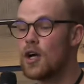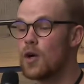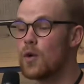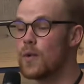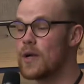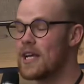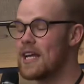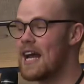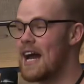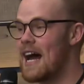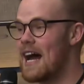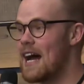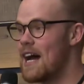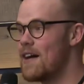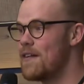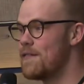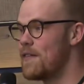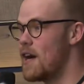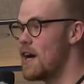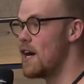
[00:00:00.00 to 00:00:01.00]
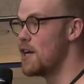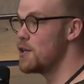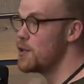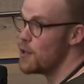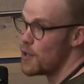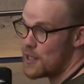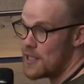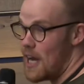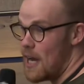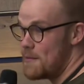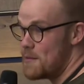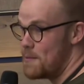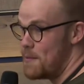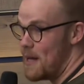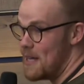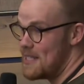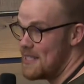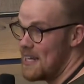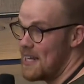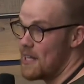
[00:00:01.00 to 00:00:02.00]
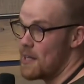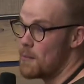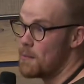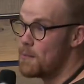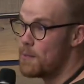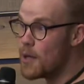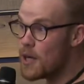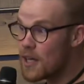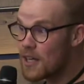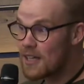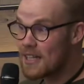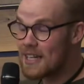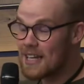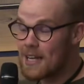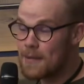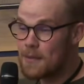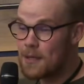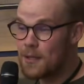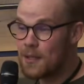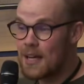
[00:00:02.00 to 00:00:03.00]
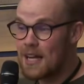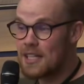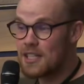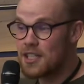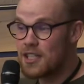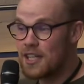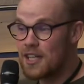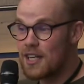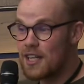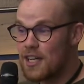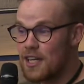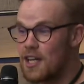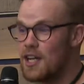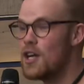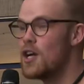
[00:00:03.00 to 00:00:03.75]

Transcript: We have a New York Times best-selling book that came out last year.